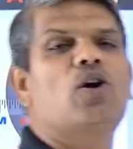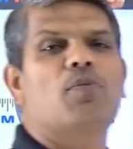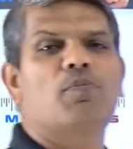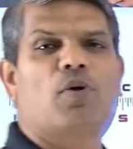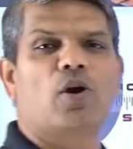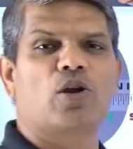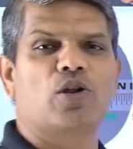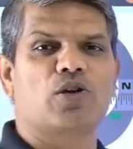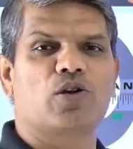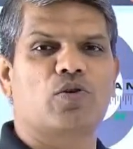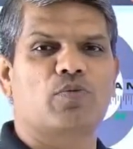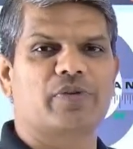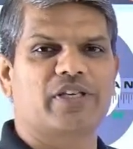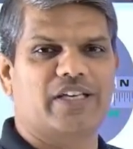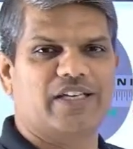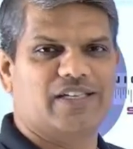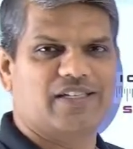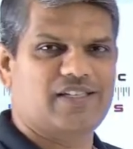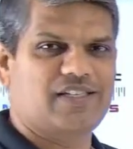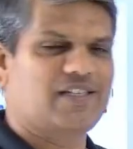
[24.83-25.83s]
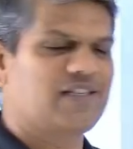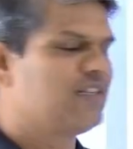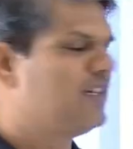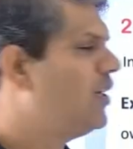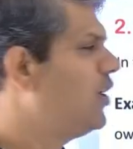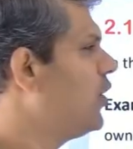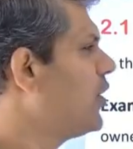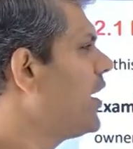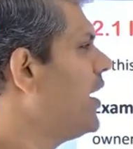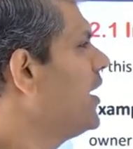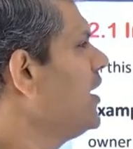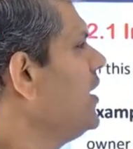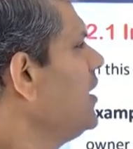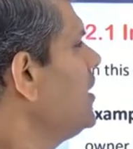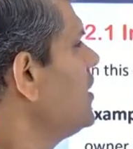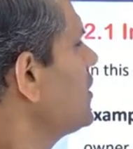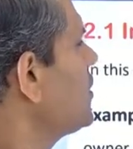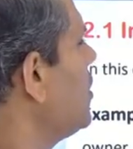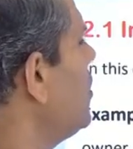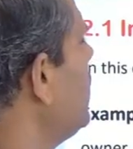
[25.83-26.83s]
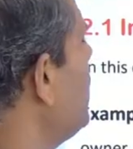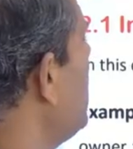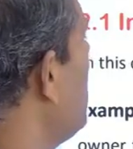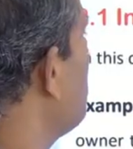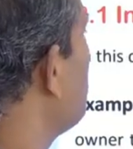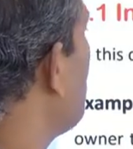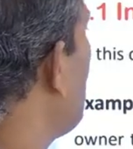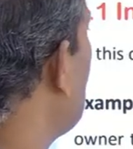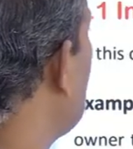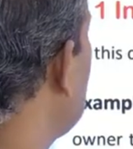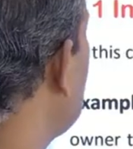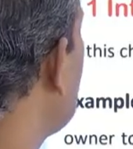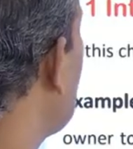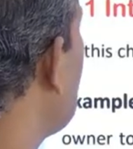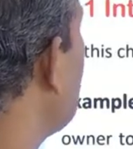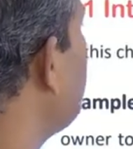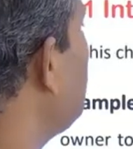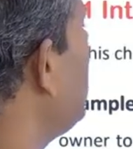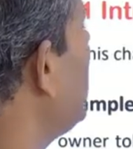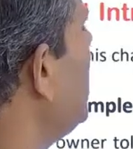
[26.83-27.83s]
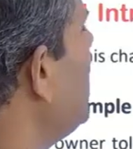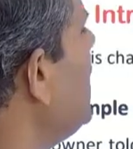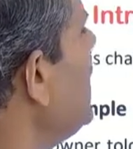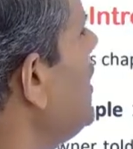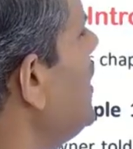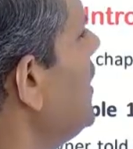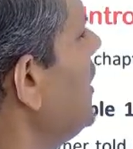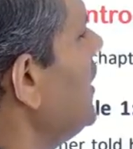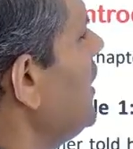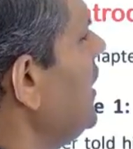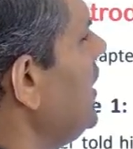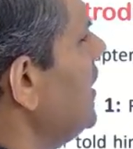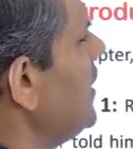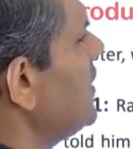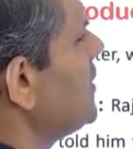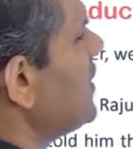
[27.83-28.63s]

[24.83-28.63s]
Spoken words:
Polynomials. Okay, so polynomial is